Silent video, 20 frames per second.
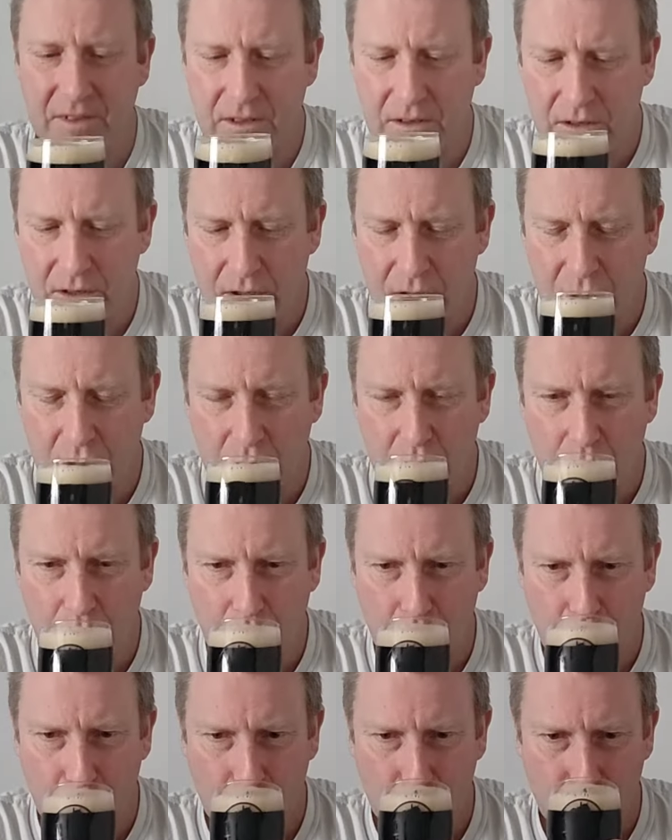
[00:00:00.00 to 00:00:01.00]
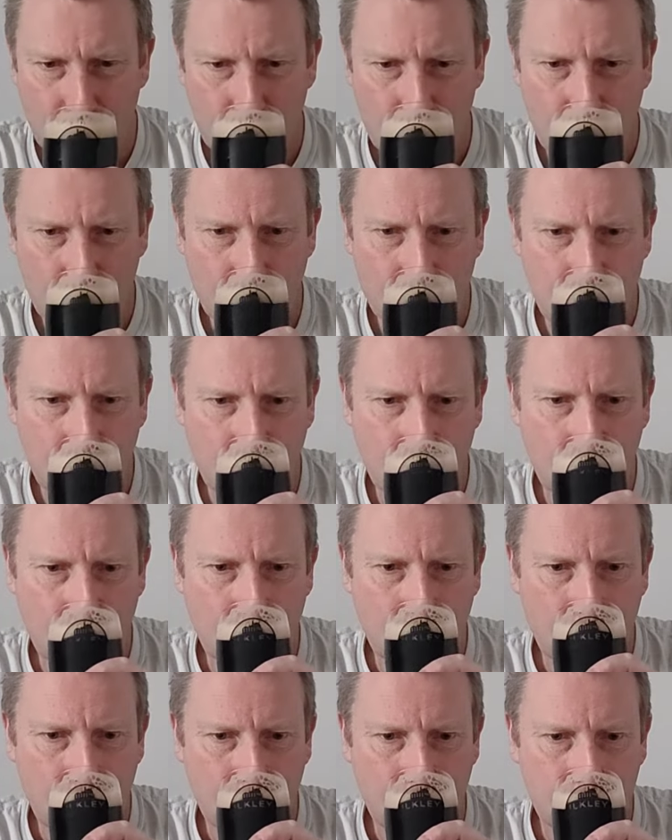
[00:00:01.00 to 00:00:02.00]

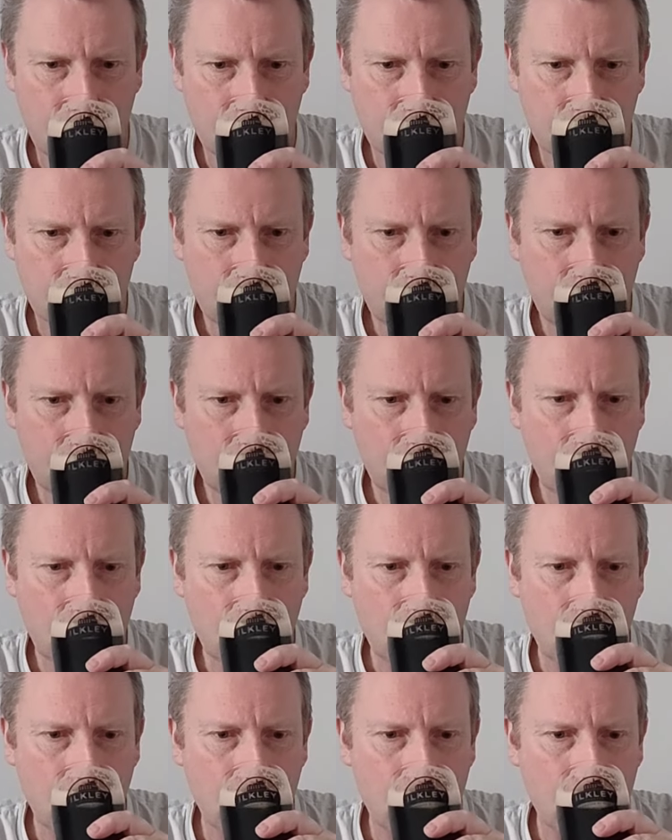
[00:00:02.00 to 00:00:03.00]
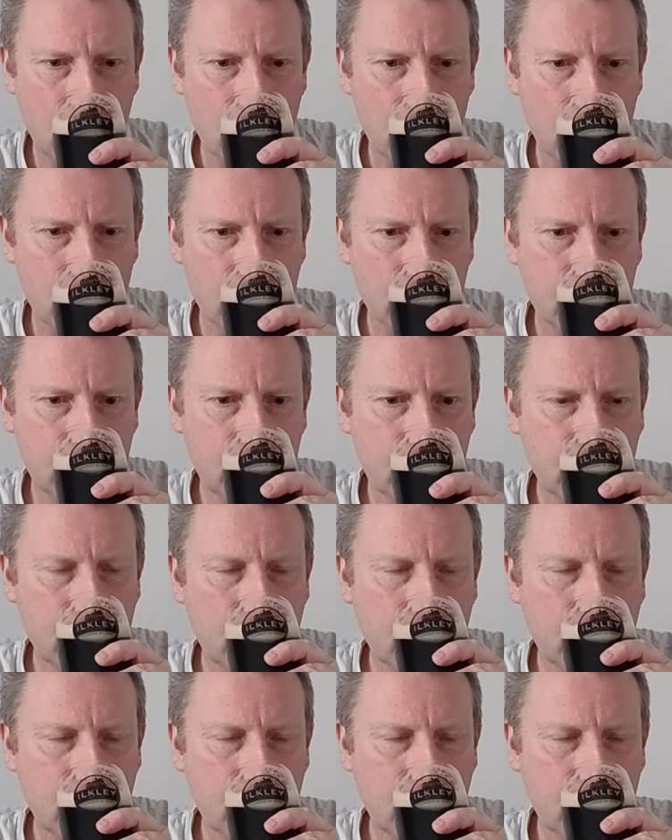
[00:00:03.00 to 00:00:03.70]
(silence)